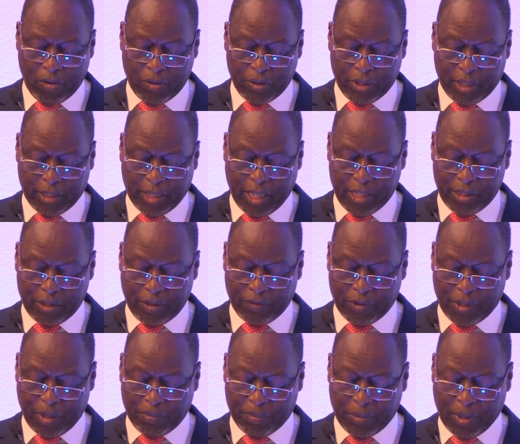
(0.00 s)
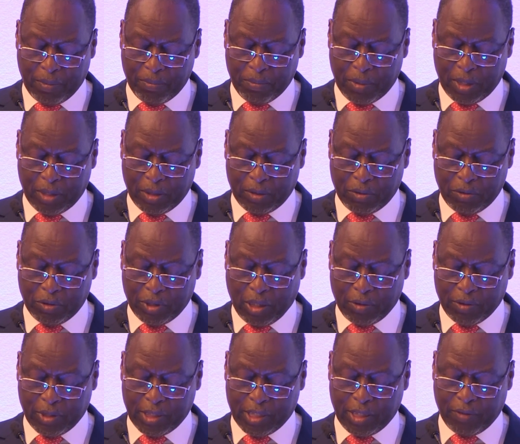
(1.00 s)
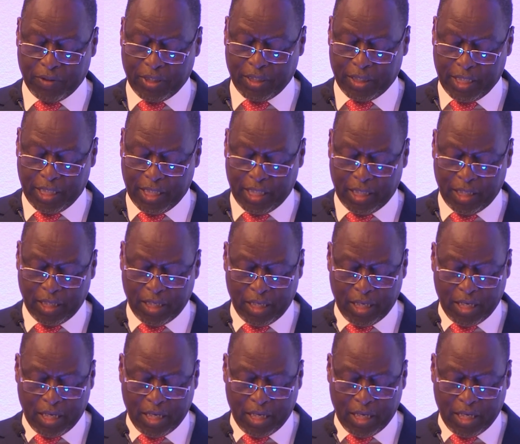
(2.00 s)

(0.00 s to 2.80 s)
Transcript: on the 10th of September 2017,